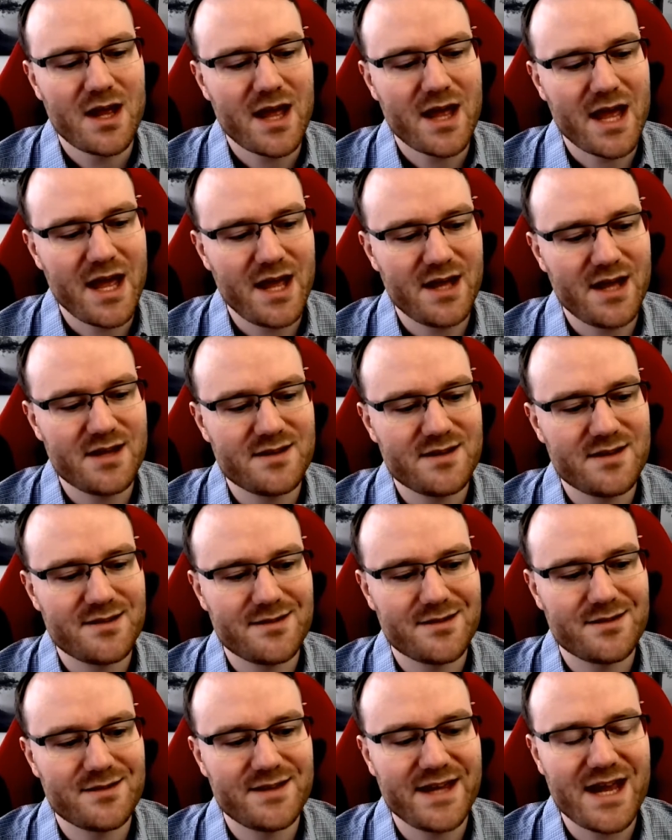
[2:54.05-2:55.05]
And
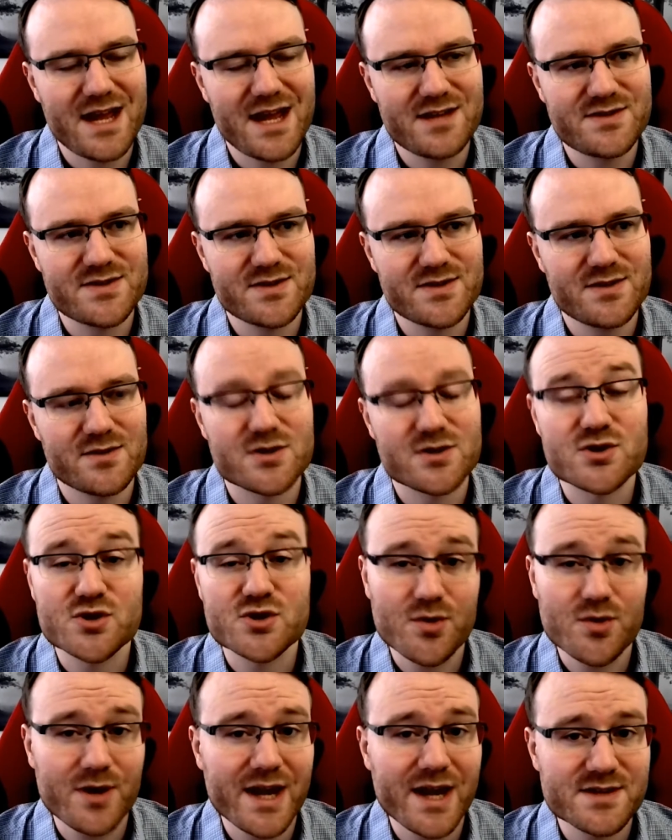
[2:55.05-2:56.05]
the
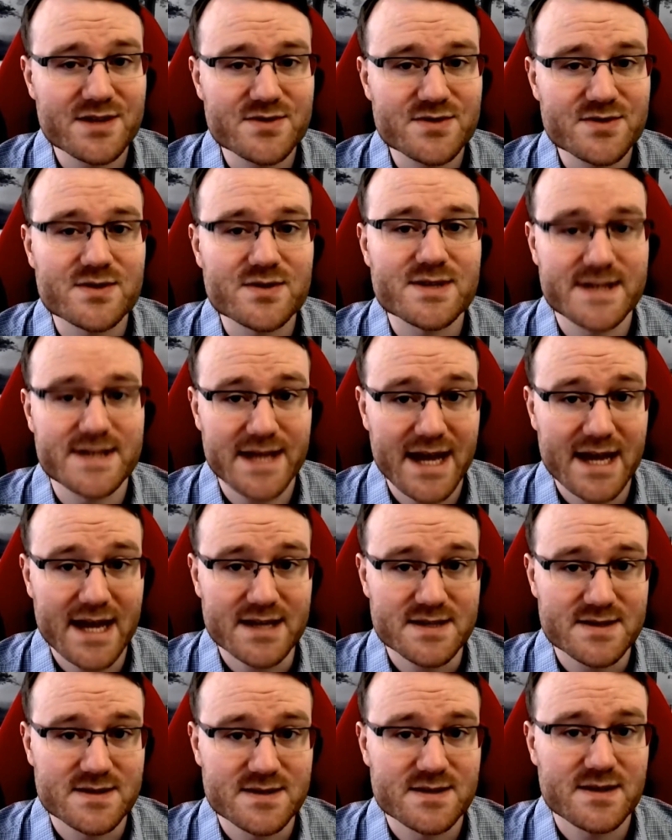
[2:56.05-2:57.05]
short answer is
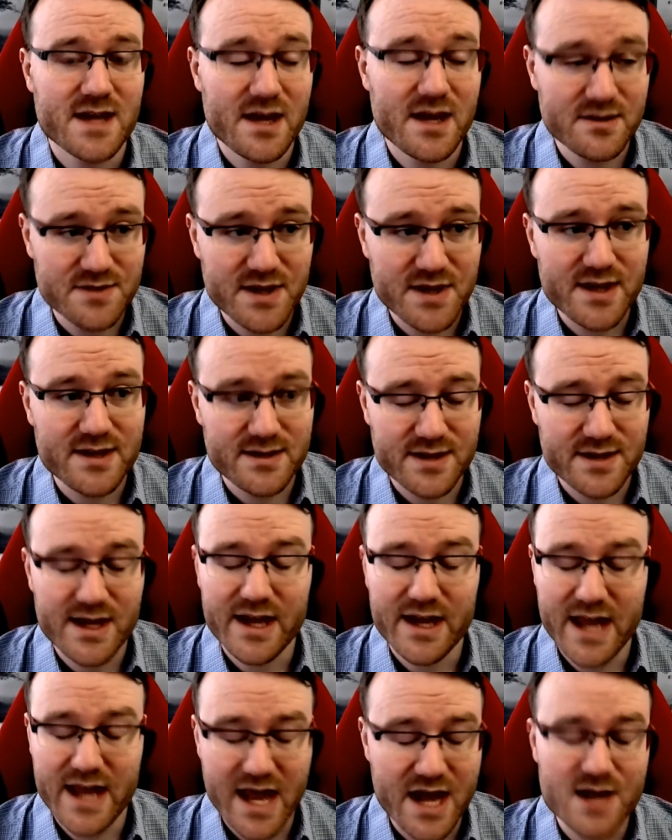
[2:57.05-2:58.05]
yes. They
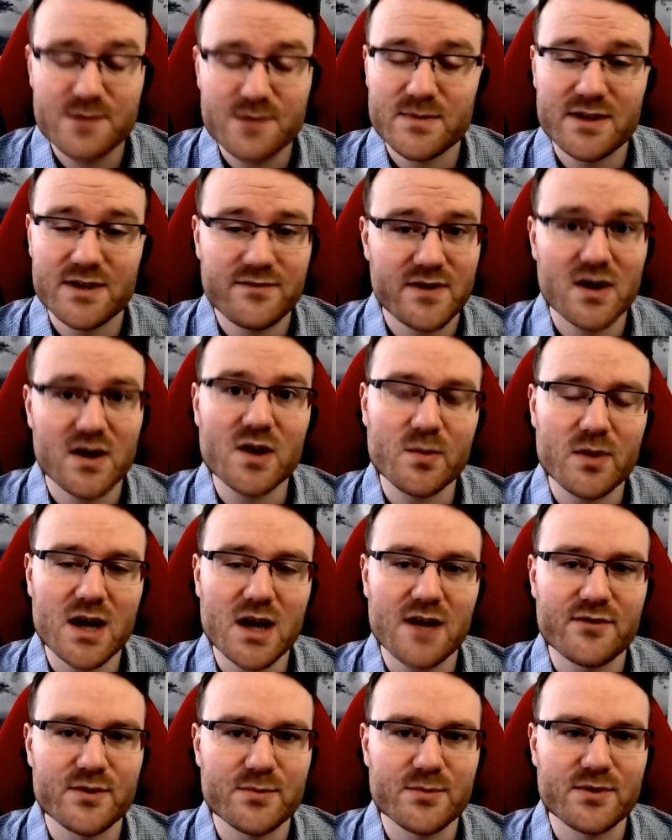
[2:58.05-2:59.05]
can be very
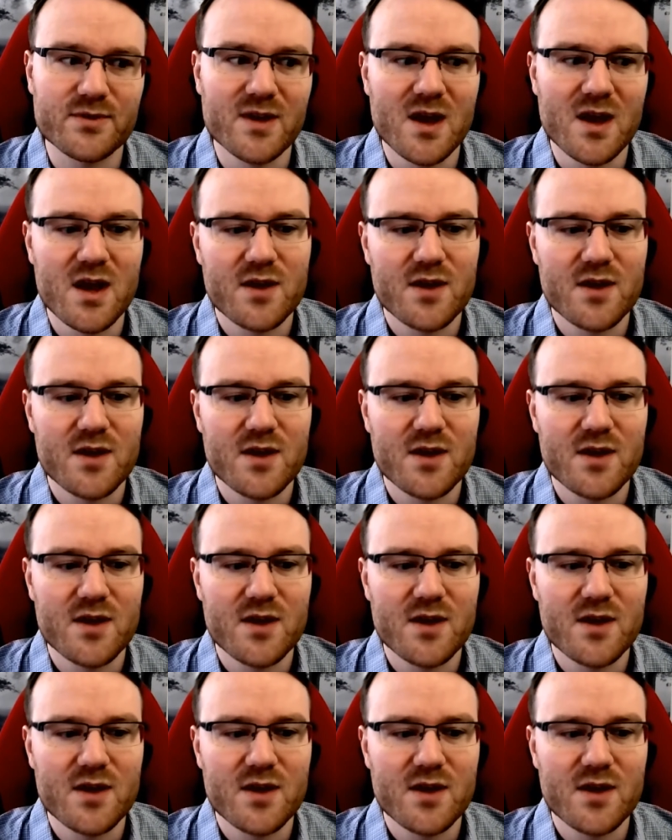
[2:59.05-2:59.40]
profitable.